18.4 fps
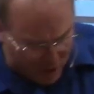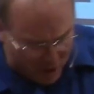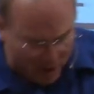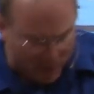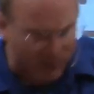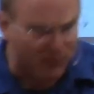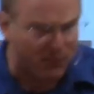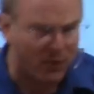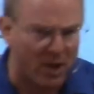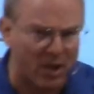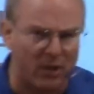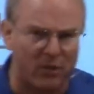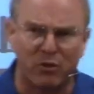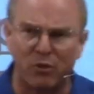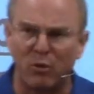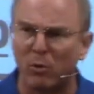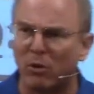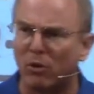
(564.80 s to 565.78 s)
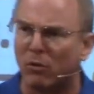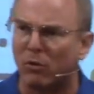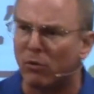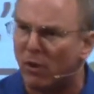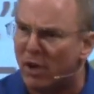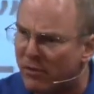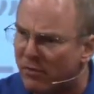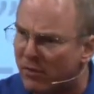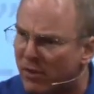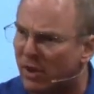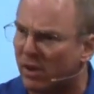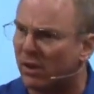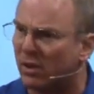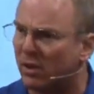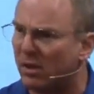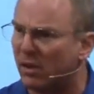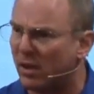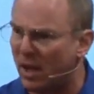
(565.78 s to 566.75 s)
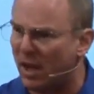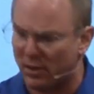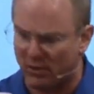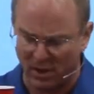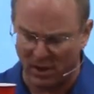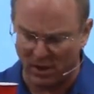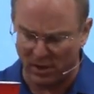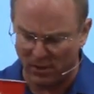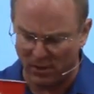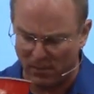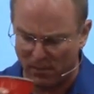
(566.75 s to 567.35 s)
and friends who were grieving that day.